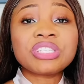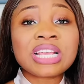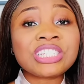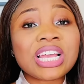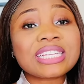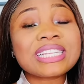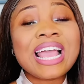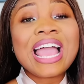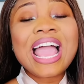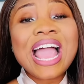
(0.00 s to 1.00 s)
researchers,
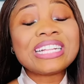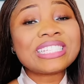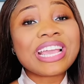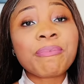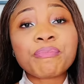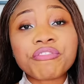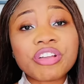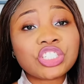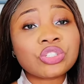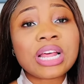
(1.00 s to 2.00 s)
healthcare
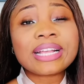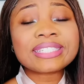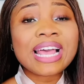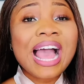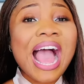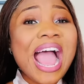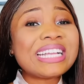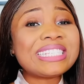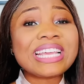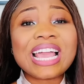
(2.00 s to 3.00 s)
professionals,
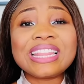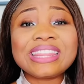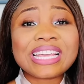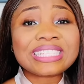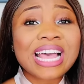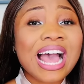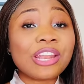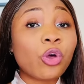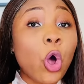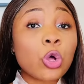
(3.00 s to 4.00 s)
IT and data, and